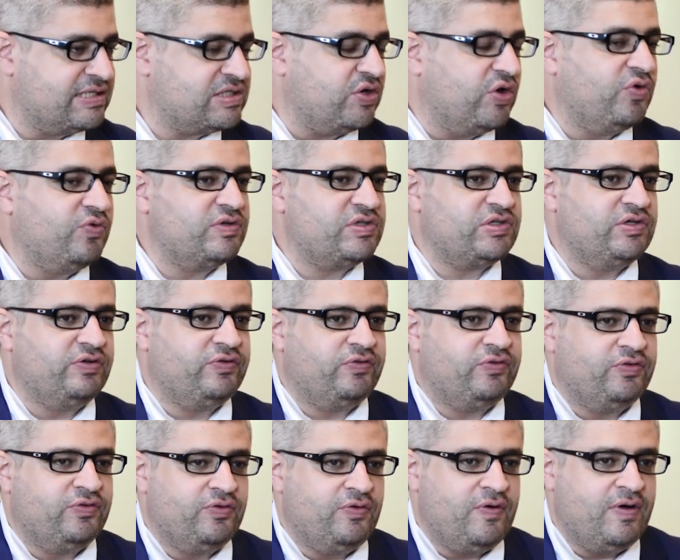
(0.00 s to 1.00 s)
It's always
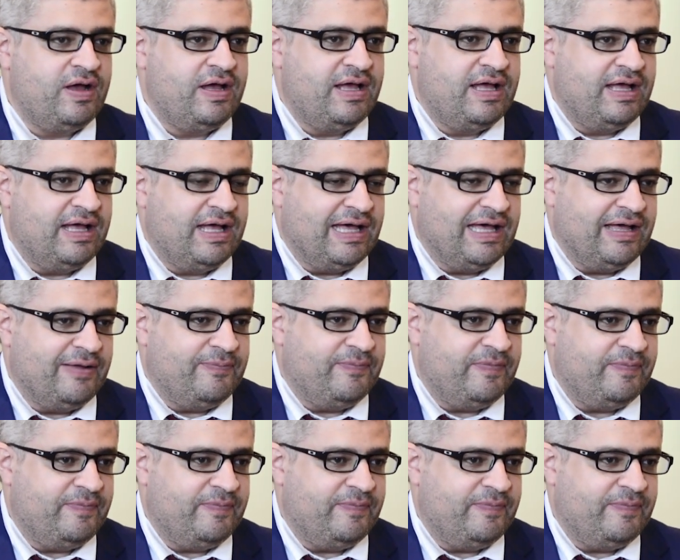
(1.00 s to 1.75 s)
good to um,